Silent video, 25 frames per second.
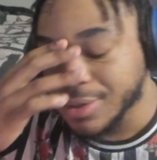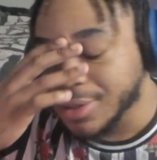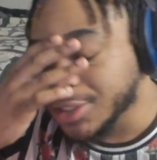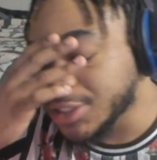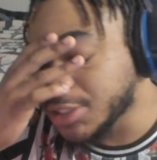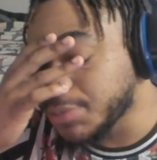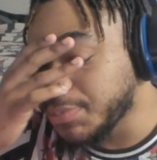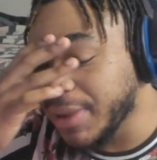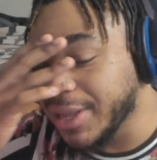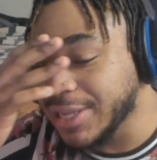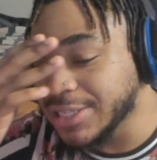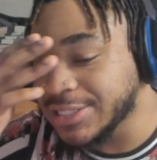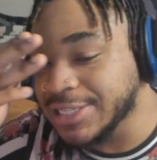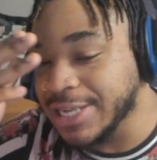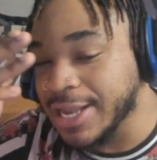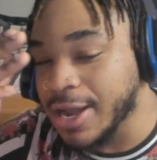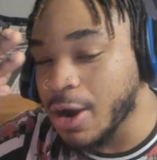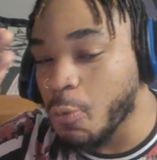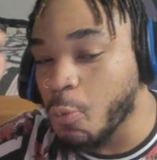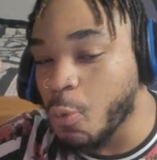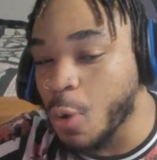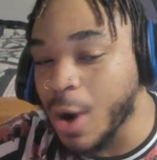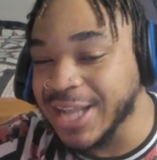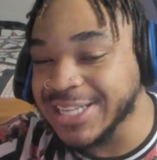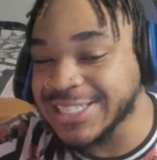This man said,
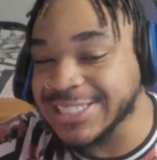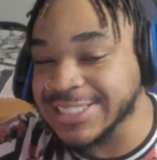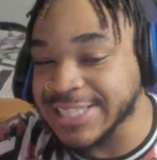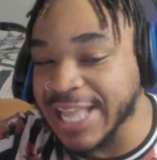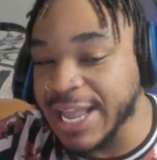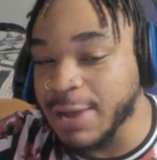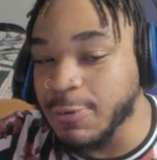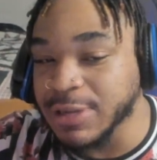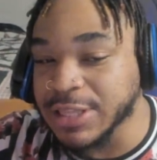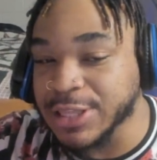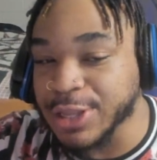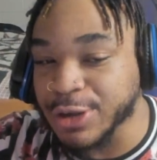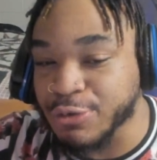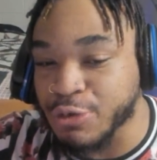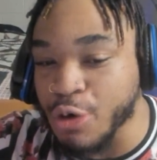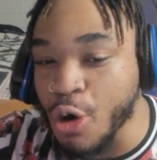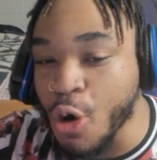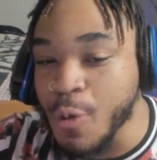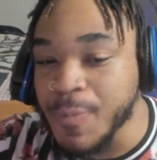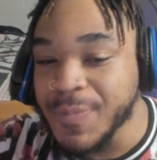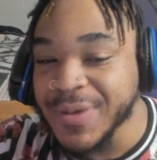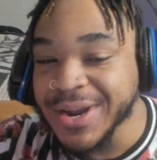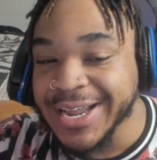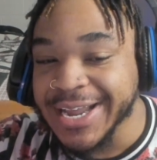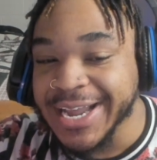"What? Stay with the
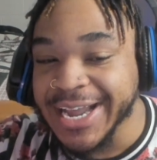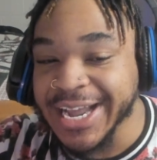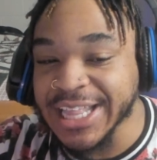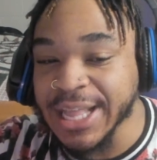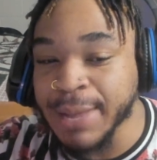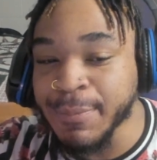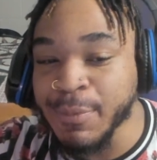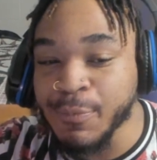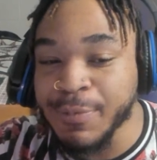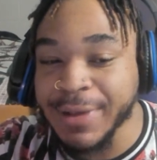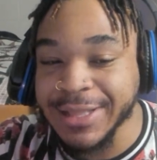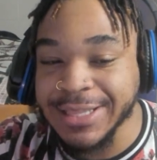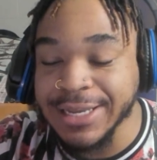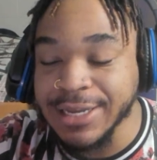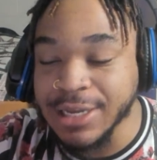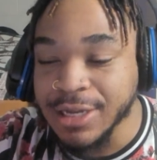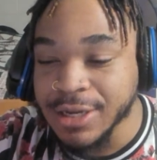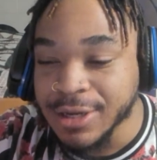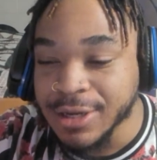group." And I'm already